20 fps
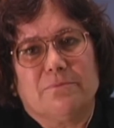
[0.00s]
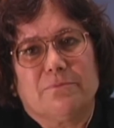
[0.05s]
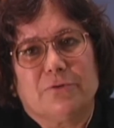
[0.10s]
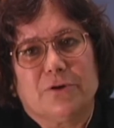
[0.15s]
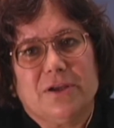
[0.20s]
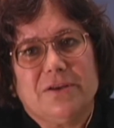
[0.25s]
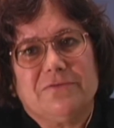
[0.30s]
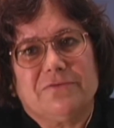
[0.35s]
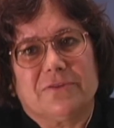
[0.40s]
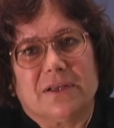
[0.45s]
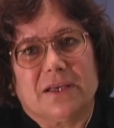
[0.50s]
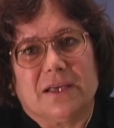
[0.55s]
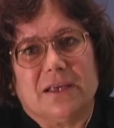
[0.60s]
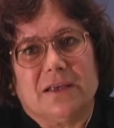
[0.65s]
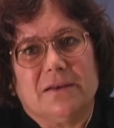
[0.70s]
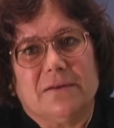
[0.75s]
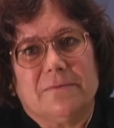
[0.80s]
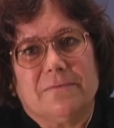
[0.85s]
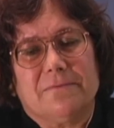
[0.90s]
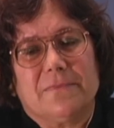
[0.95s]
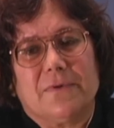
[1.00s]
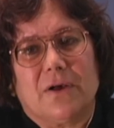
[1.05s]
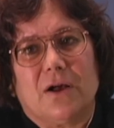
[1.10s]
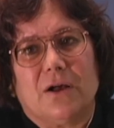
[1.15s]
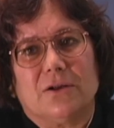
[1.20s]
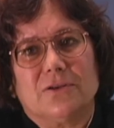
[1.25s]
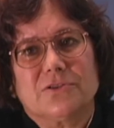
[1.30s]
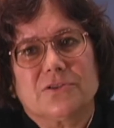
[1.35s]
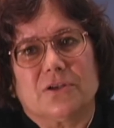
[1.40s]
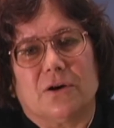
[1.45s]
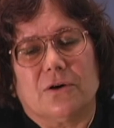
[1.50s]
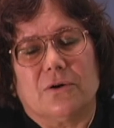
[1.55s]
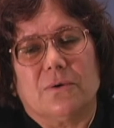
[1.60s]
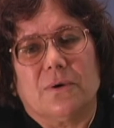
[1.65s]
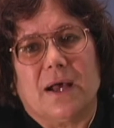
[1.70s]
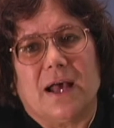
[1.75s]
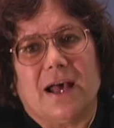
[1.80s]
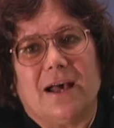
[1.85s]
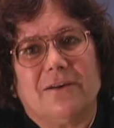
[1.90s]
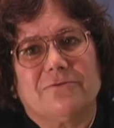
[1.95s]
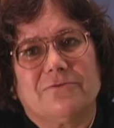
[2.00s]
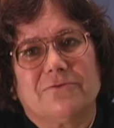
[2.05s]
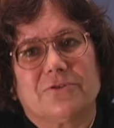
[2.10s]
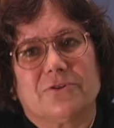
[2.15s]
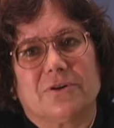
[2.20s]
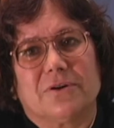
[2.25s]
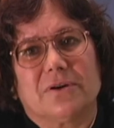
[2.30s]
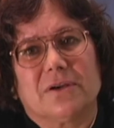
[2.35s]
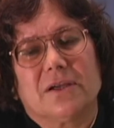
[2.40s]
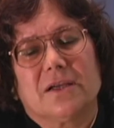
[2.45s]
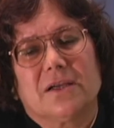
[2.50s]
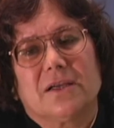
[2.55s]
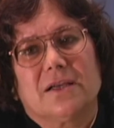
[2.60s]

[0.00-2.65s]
briefly also after